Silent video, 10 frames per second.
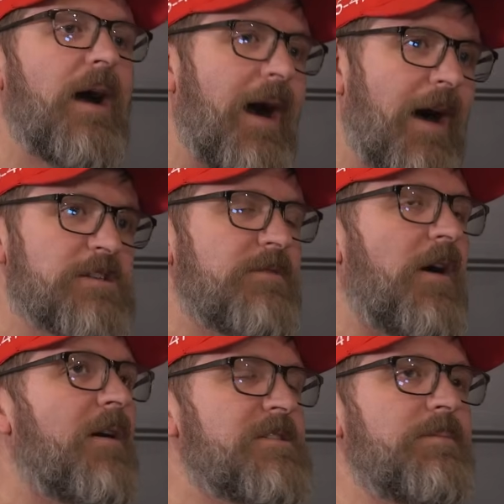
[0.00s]
I also have
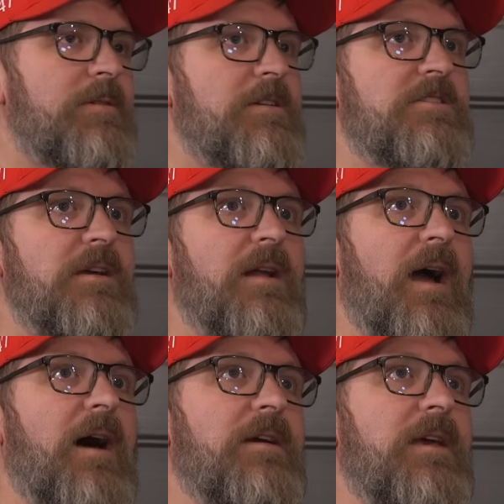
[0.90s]
always appreciated
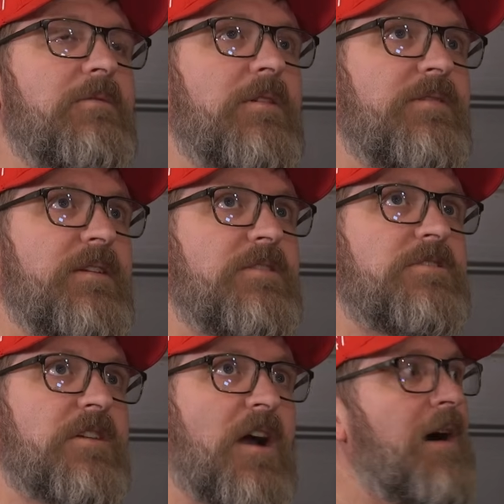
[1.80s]
how he refused
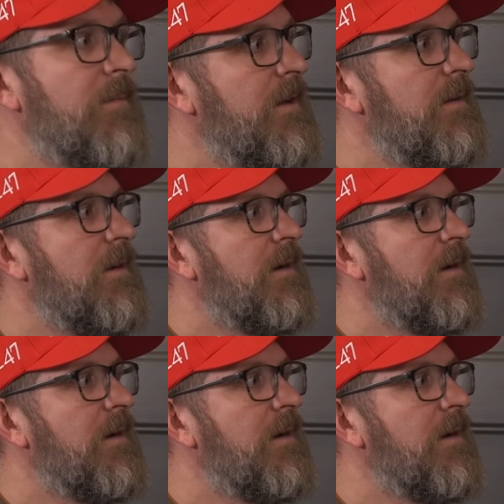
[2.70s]
to comment